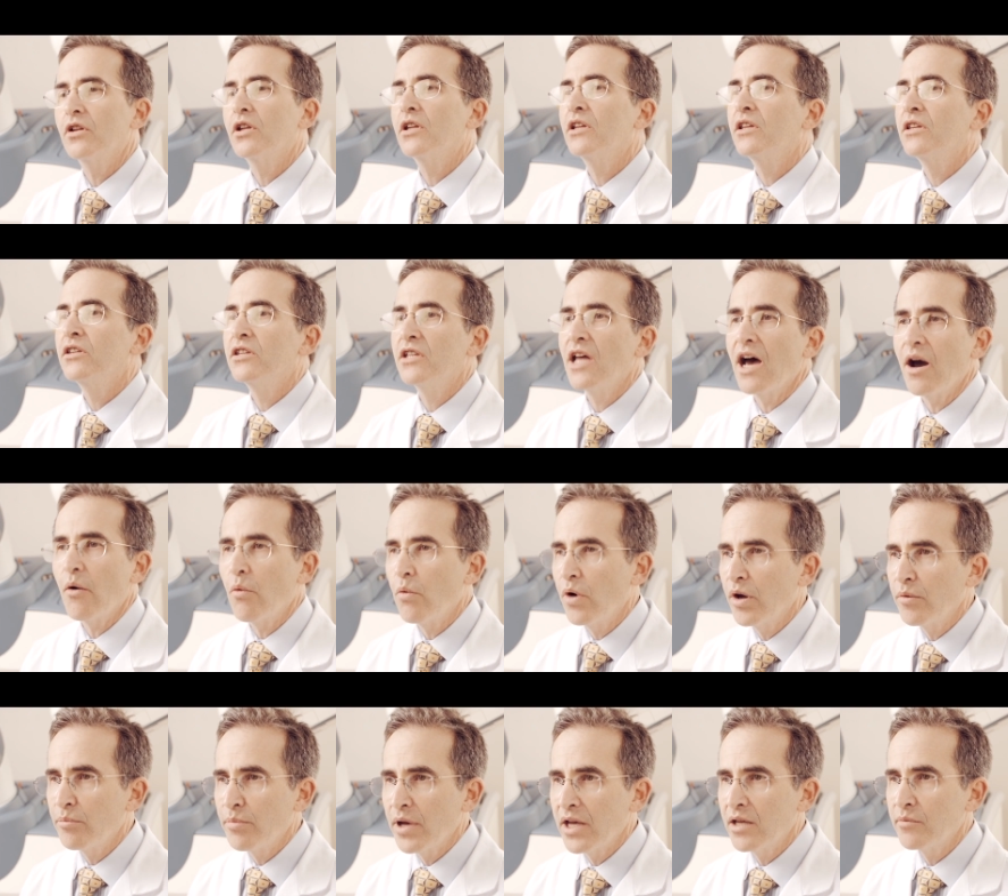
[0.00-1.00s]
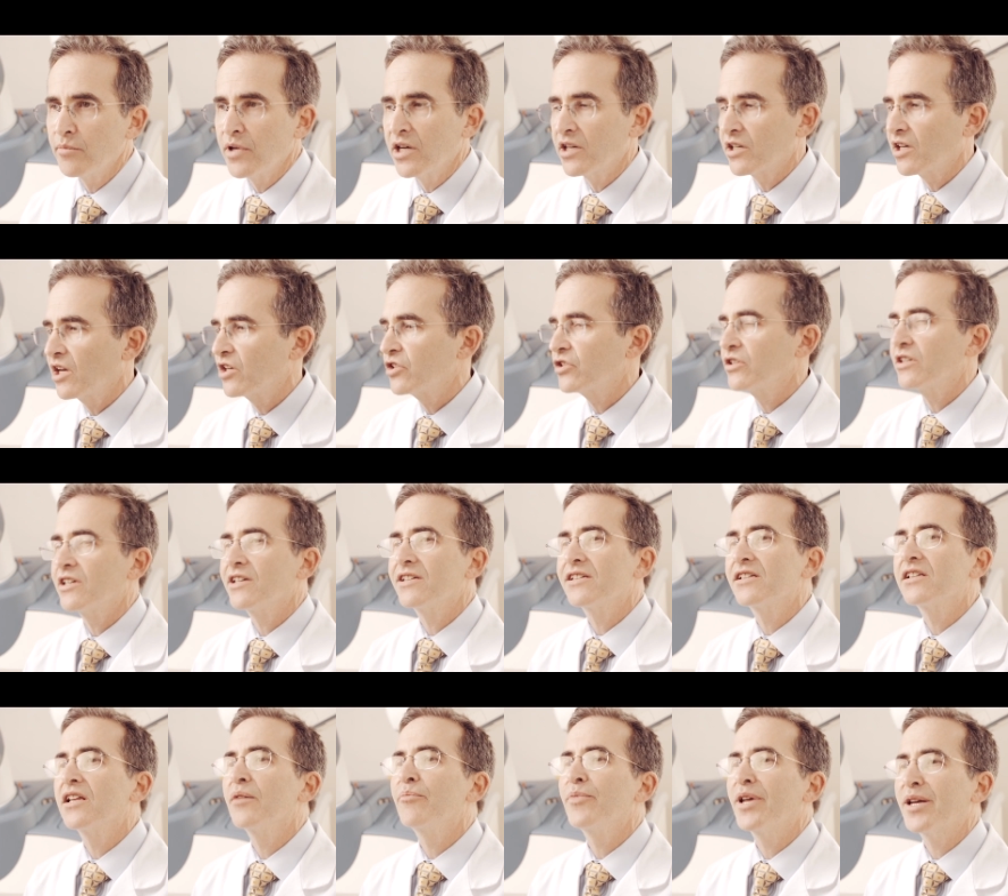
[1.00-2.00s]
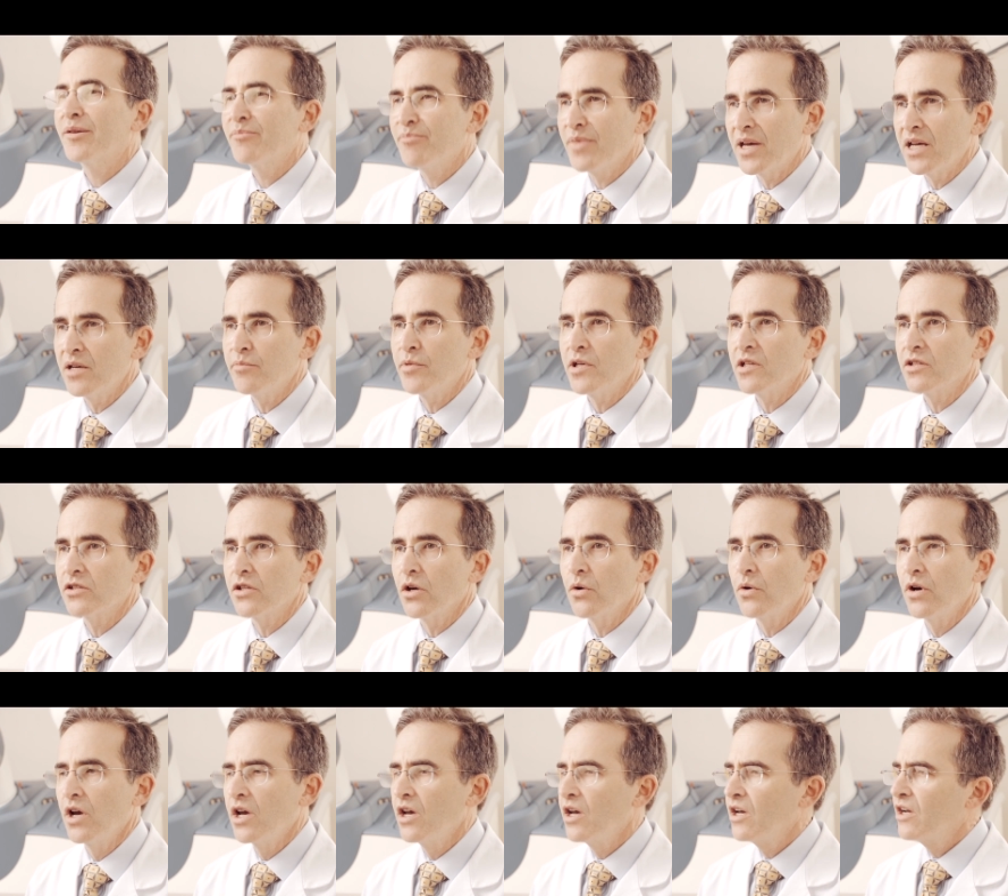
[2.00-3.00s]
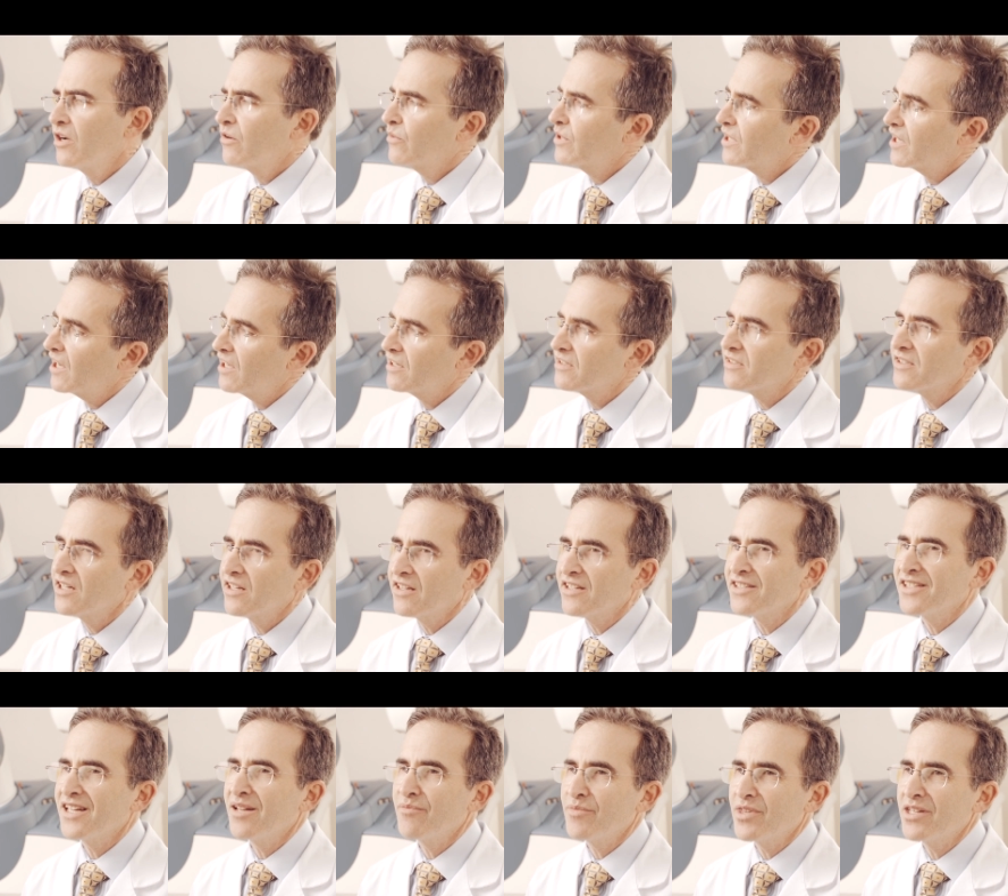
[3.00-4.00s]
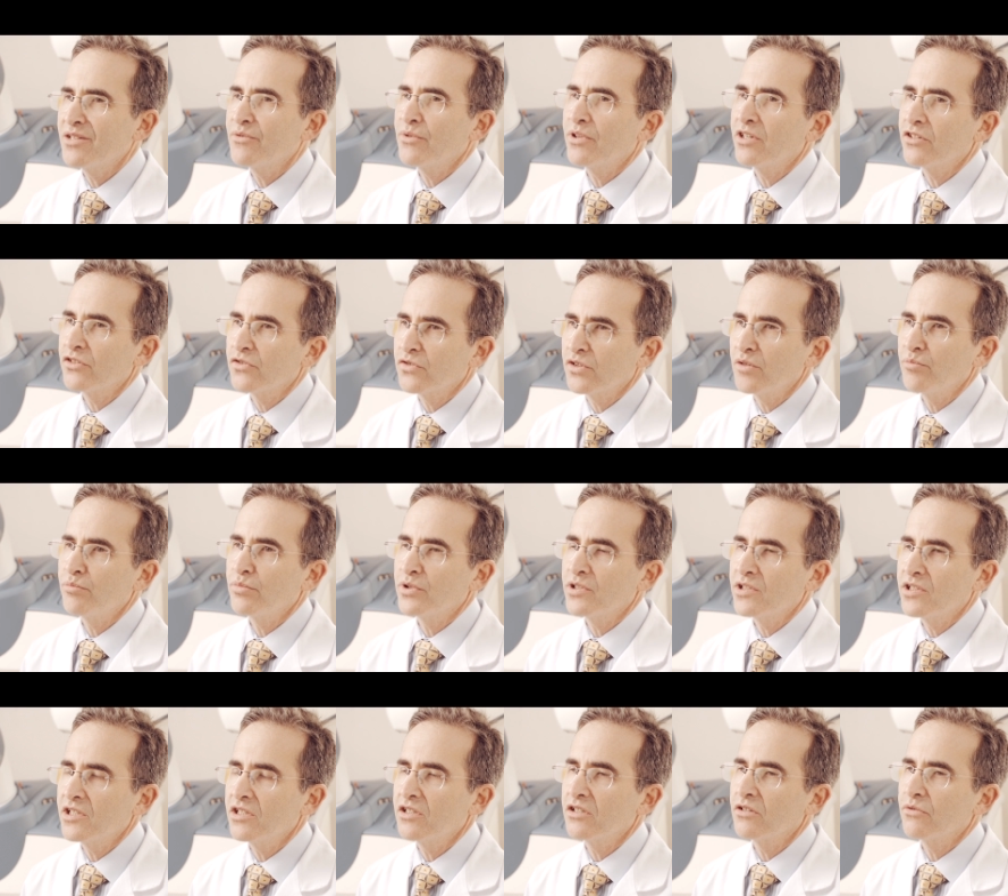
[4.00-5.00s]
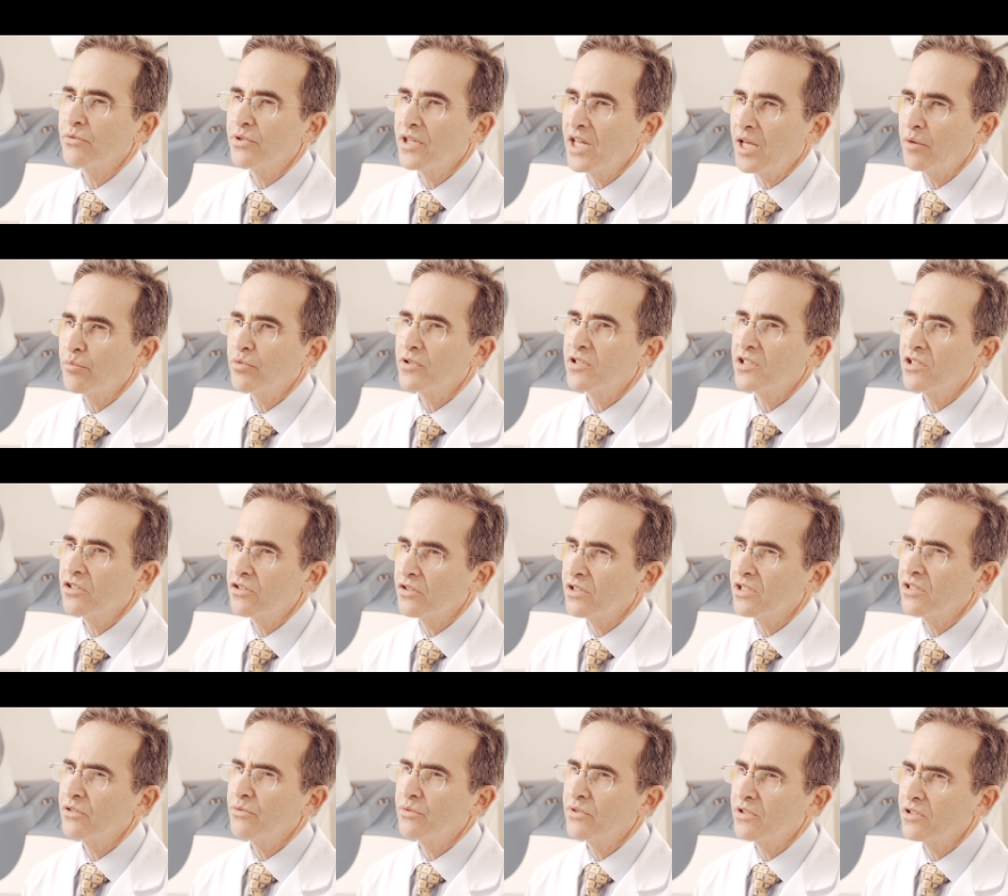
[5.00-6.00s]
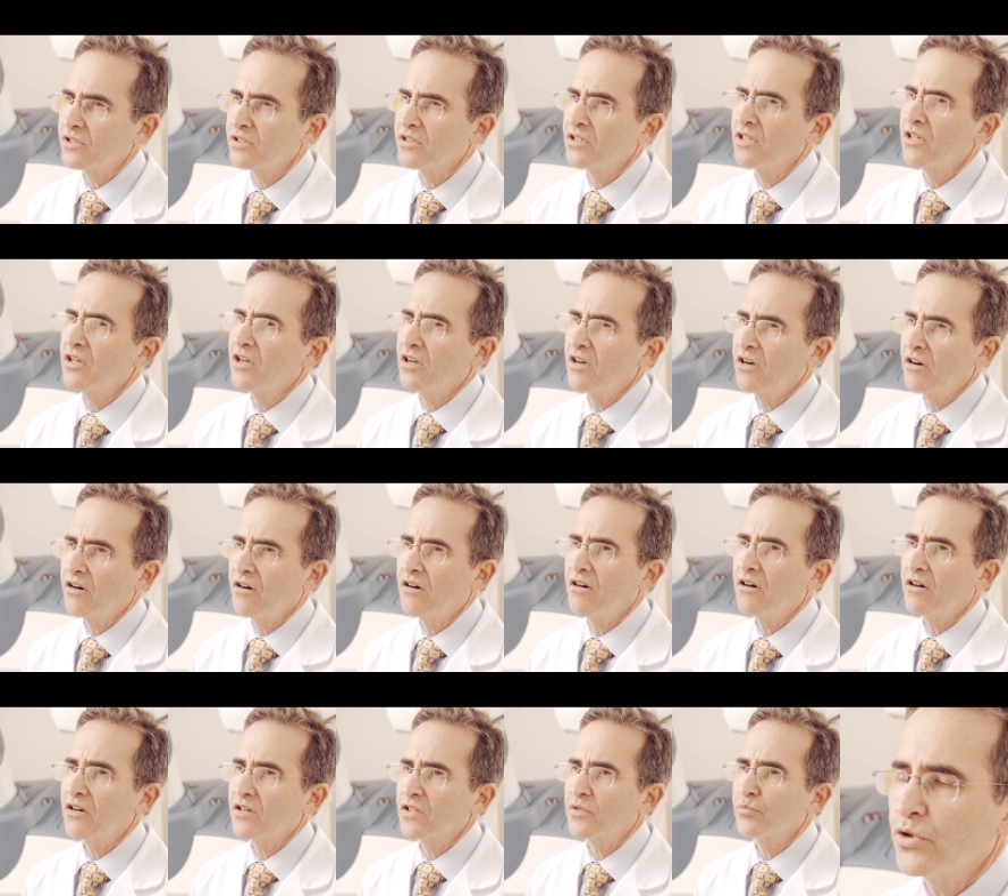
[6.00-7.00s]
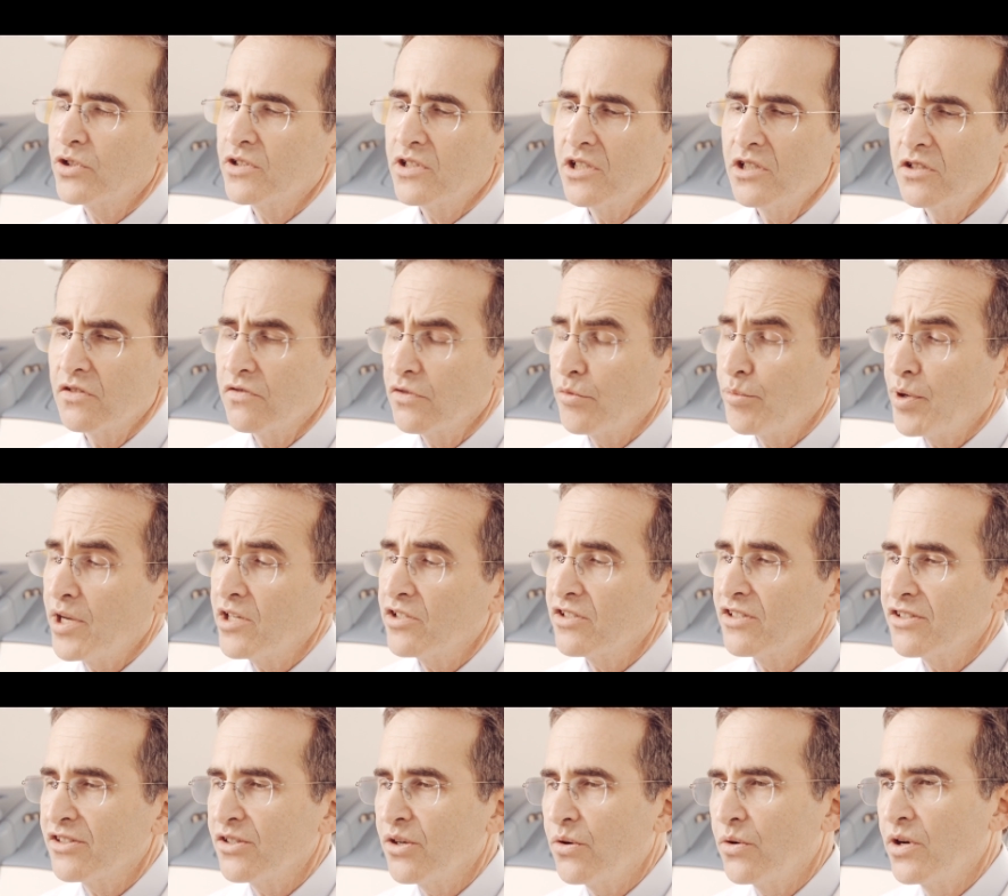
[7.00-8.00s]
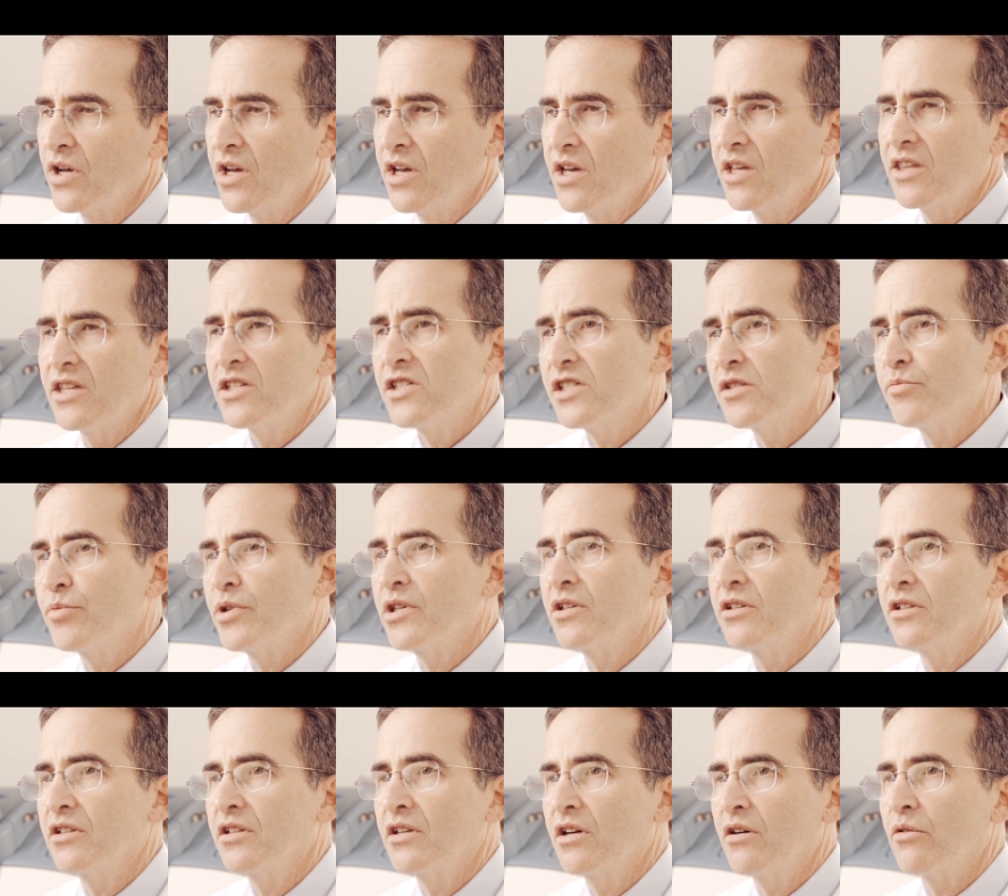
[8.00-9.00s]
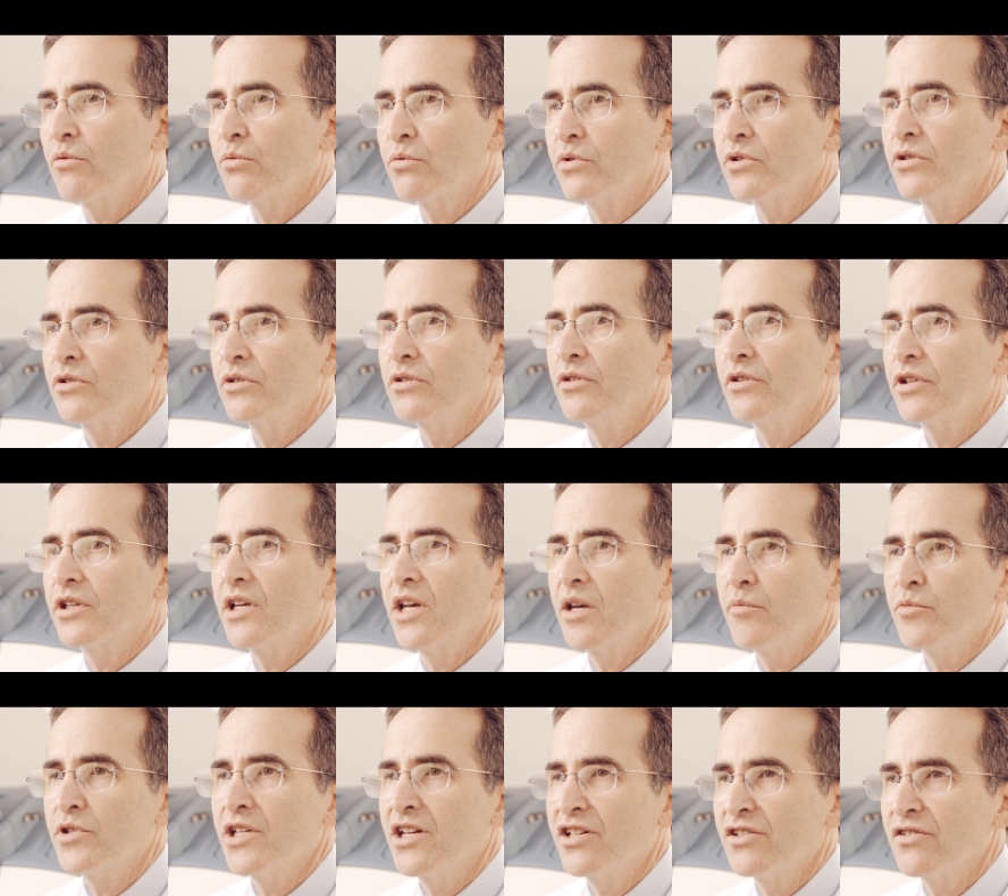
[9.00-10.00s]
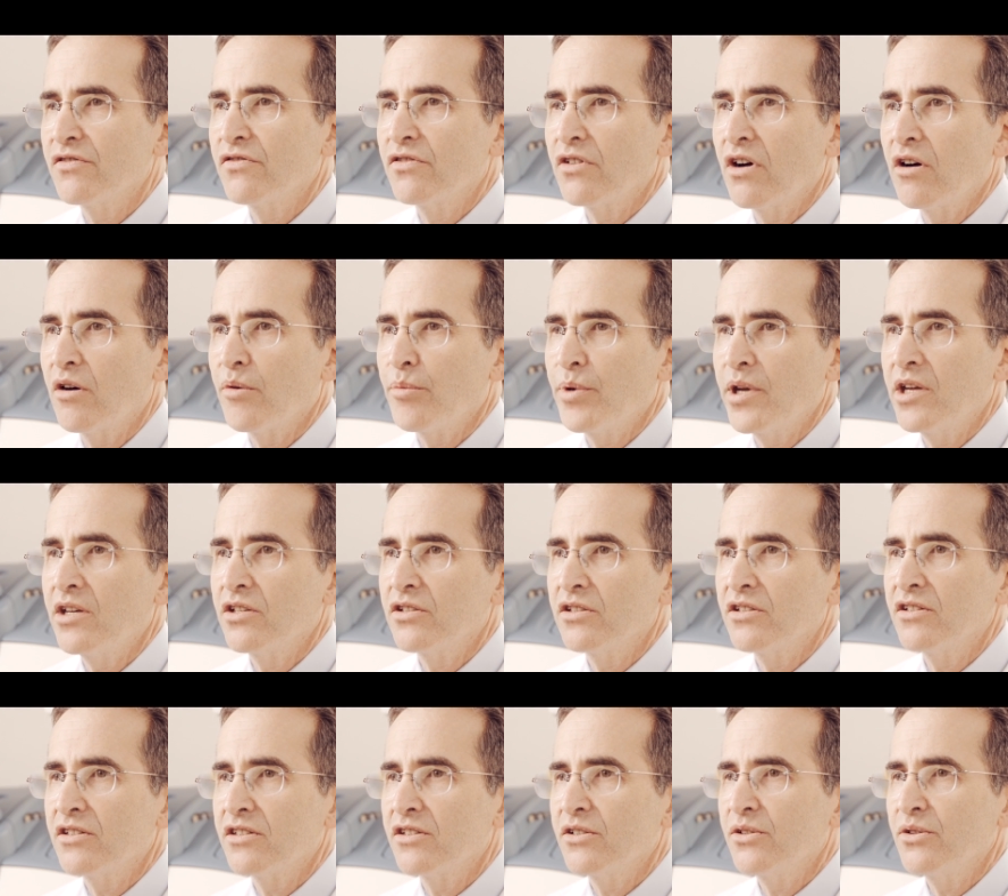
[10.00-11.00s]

Not one pain medication. They slept like babies. So we can't say the same thing with a strip procedure. With that procedure, it was a harsh procedure for patients. So this has been a real game changer for our patients.